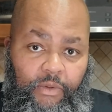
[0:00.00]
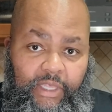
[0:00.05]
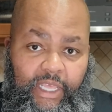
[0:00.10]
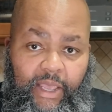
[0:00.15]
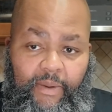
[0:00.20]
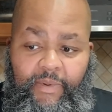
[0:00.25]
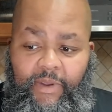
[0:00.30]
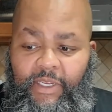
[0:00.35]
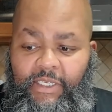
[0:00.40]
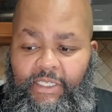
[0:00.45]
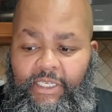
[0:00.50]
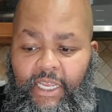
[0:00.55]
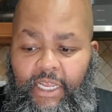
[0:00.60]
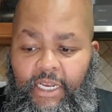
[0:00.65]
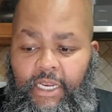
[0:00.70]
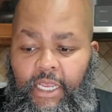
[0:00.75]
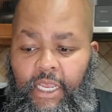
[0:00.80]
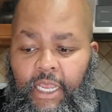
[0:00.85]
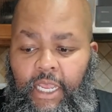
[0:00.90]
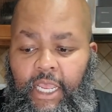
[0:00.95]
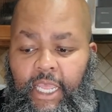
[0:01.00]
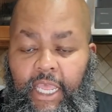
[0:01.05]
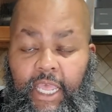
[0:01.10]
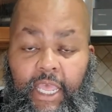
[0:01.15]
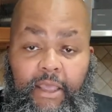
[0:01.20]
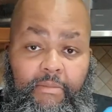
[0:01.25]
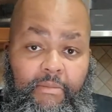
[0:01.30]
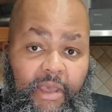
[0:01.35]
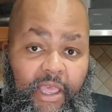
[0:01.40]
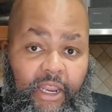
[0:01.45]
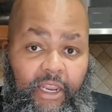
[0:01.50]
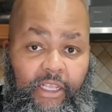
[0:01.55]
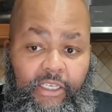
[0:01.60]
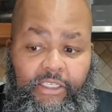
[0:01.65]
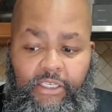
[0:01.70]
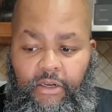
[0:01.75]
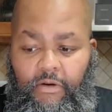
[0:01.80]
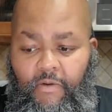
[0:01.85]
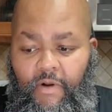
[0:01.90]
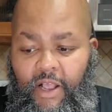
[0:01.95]
That being said, it made it
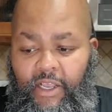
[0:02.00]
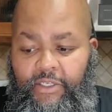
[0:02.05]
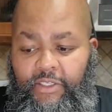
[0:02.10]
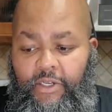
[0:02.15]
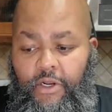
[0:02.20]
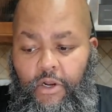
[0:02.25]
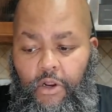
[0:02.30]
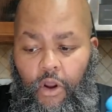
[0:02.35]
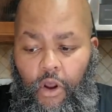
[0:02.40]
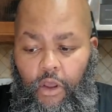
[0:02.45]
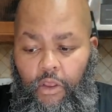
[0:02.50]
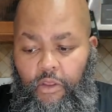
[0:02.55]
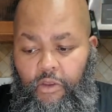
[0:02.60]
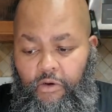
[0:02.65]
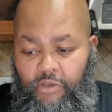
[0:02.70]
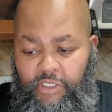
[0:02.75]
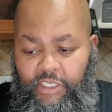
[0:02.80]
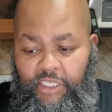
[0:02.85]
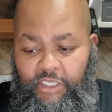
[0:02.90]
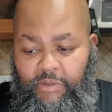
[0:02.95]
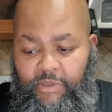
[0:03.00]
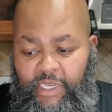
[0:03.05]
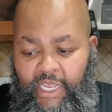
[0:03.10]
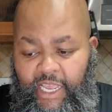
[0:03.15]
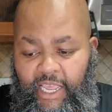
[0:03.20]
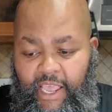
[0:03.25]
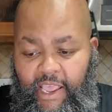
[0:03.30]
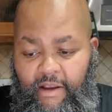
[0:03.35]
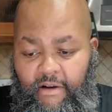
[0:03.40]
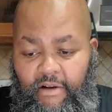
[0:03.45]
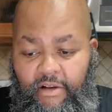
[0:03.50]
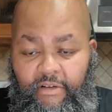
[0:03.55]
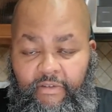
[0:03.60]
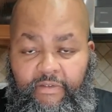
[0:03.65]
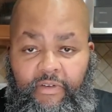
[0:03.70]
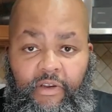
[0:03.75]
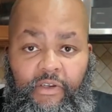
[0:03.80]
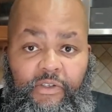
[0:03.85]
to the roster. All of those things were taken care of.